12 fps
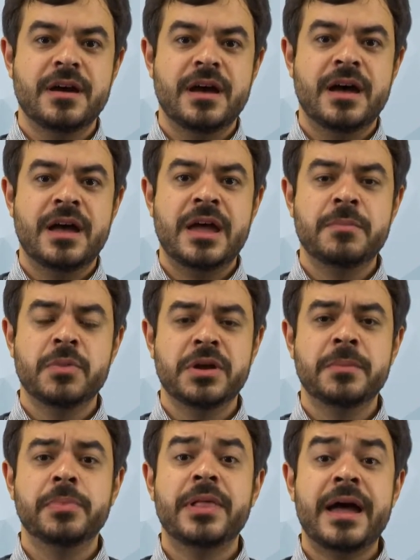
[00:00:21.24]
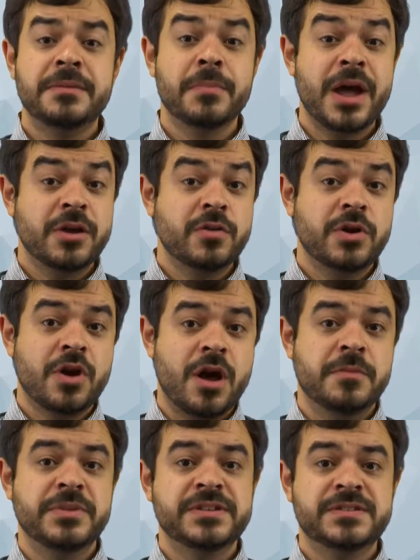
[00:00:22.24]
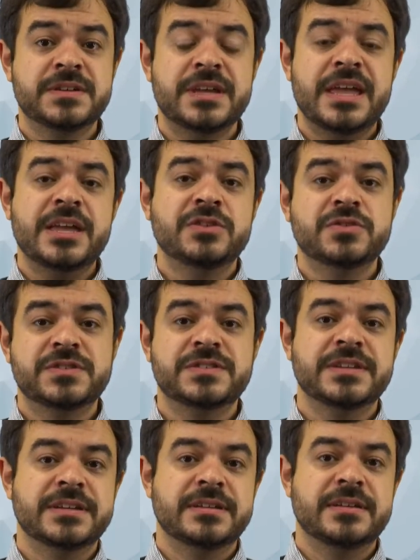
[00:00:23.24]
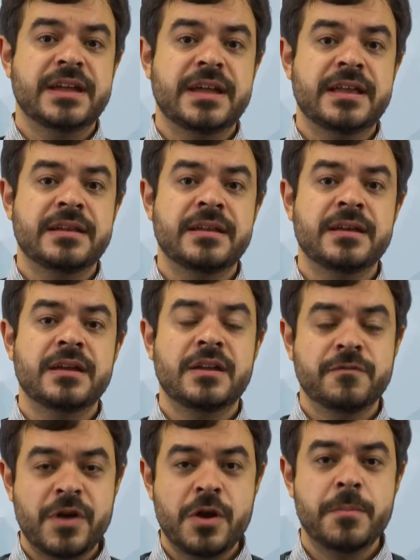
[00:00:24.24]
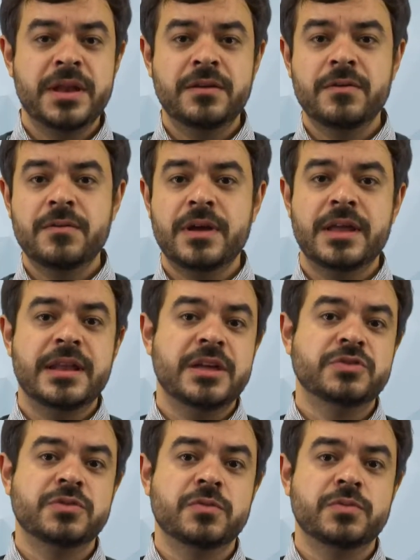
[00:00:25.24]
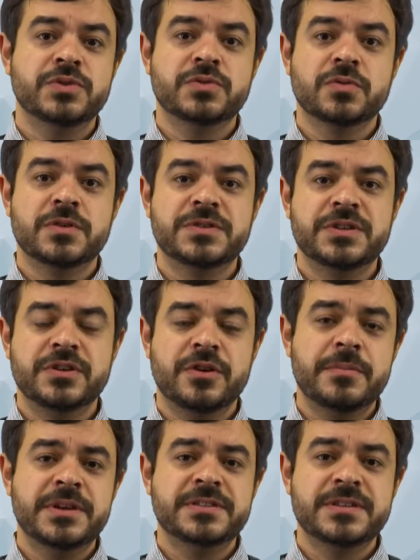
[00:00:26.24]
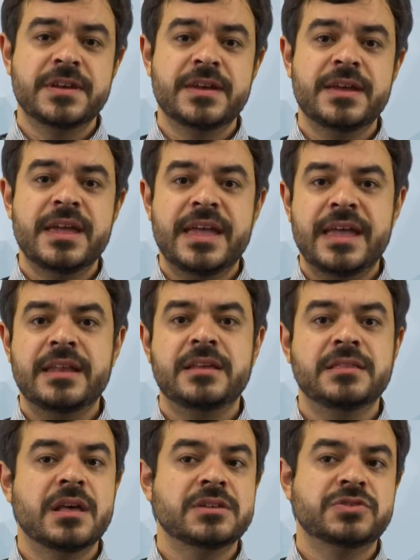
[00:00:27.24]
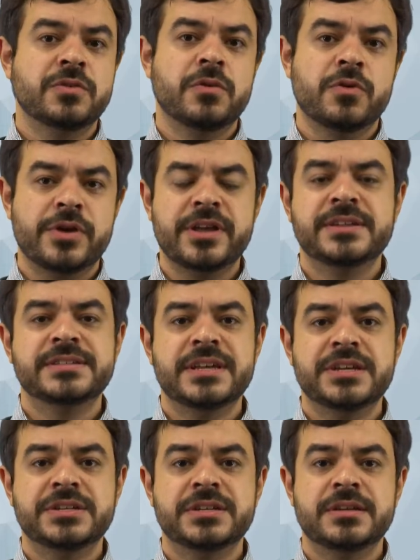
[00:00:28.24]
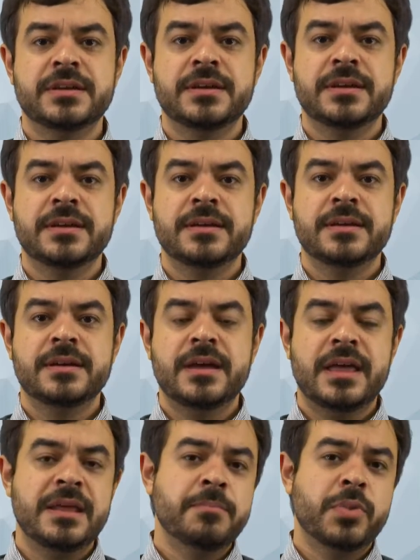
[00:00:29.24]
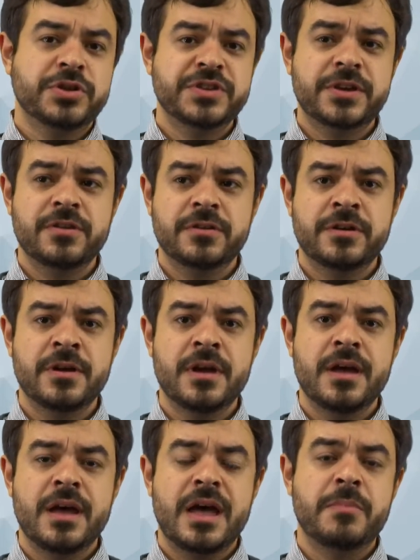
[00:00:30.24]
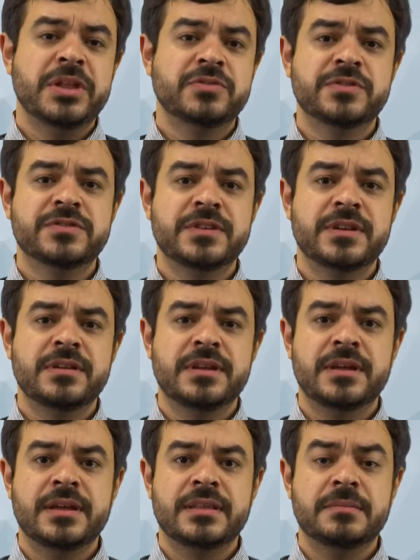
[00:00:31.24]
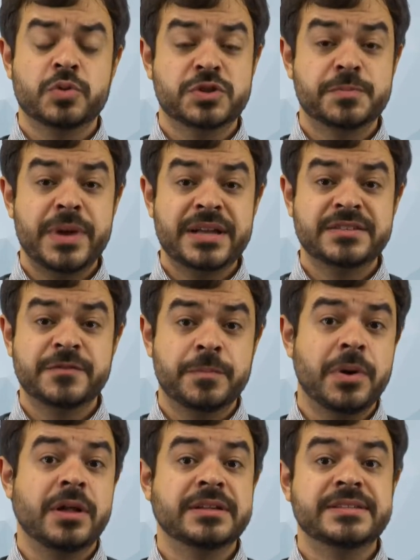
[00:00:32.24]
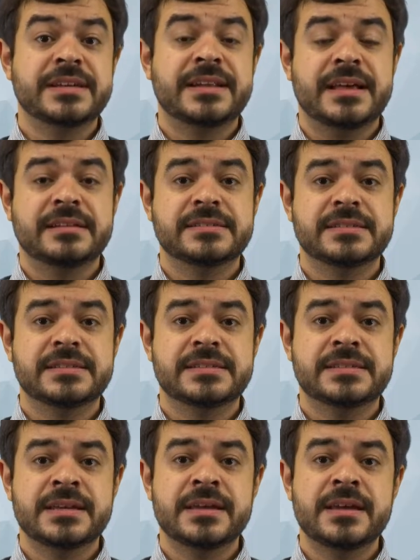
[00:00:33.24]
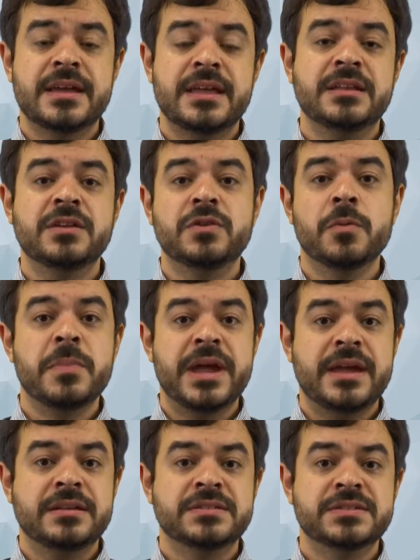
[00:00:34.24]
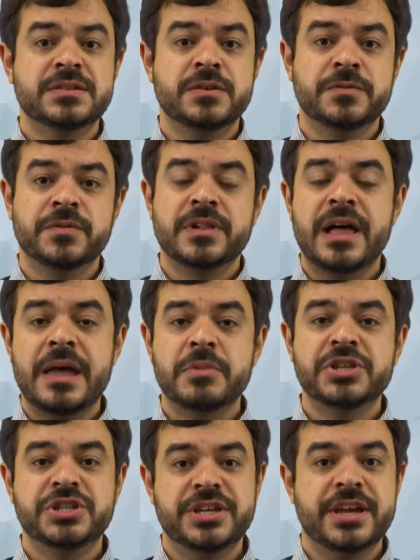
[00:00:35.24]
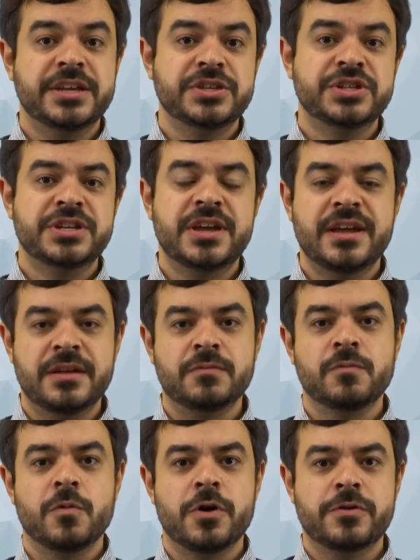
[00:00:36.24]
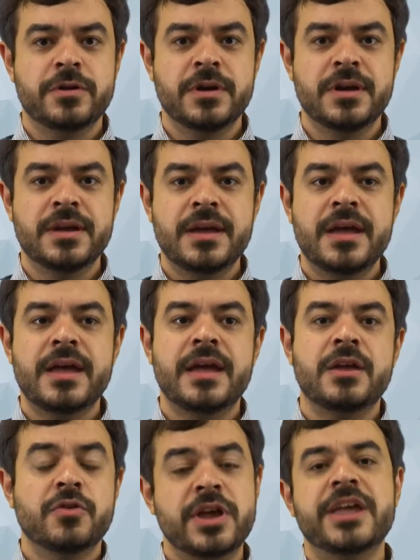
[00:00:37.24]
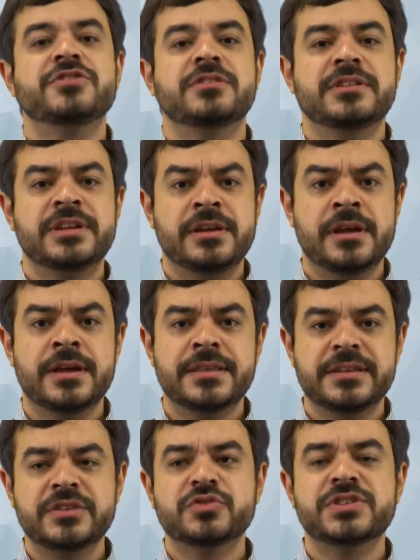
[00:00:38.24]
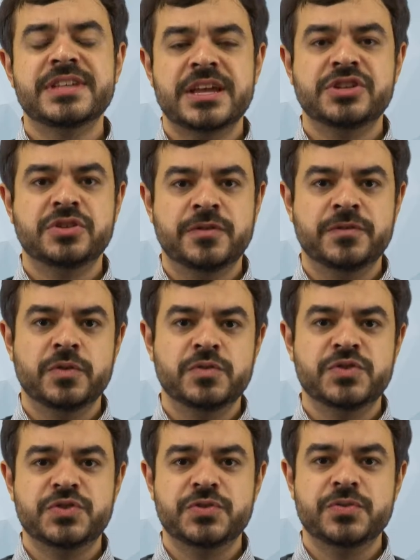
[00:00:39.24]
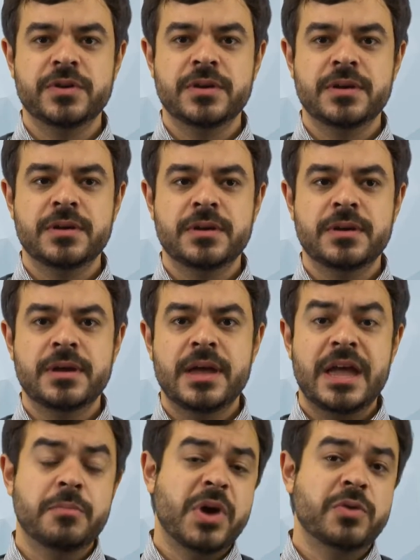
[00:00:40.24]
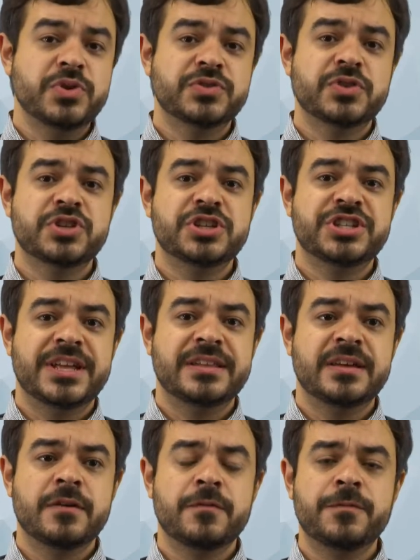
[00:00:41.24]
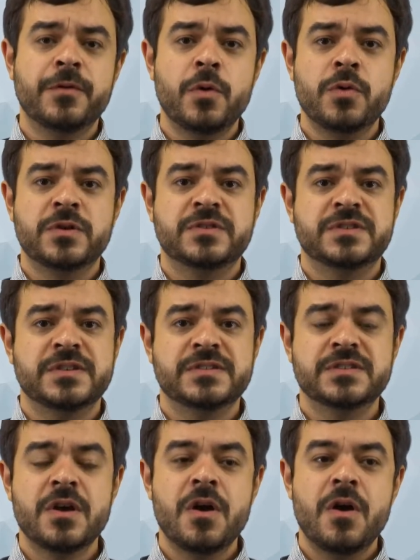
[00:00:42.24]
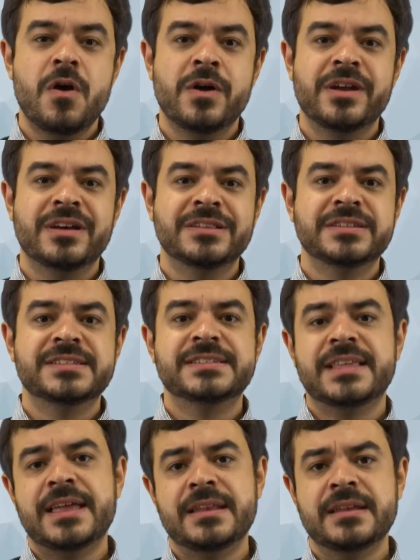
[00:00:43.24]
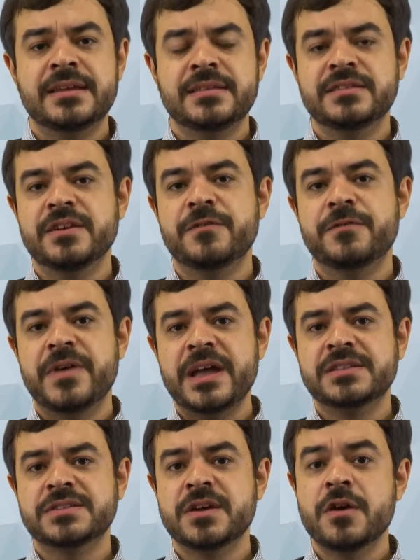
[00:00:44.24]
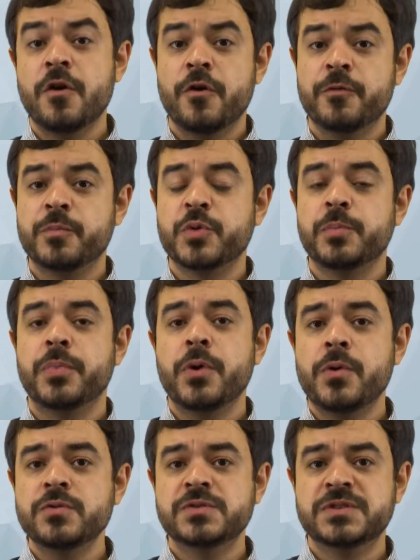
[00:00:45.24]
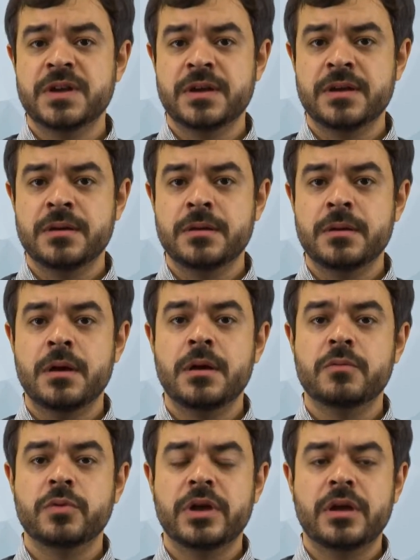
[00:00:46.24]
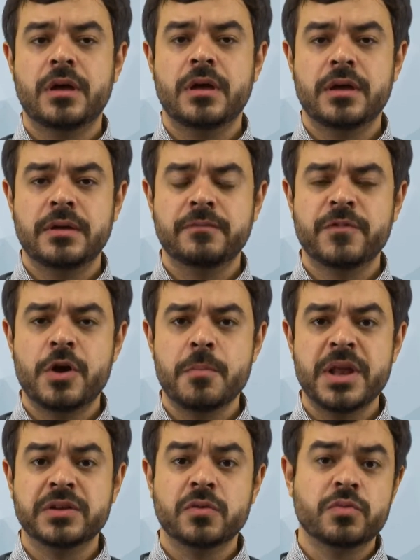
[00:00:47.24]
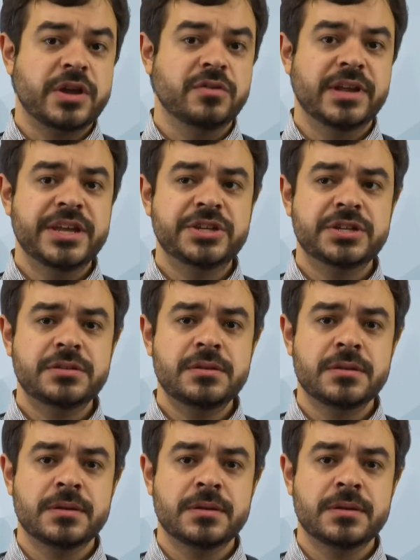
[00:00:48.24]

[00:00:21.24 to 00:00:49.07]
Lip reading: I'm an applied microeconomist interested in environmental and natural resource economics and industrial organization. And in particular, I'm interested in prospective policy analysis in the domains of climate change and water, and occasionally the intersection of those two. And my research agenda focuses on understanding the effects of proposed environmental regulation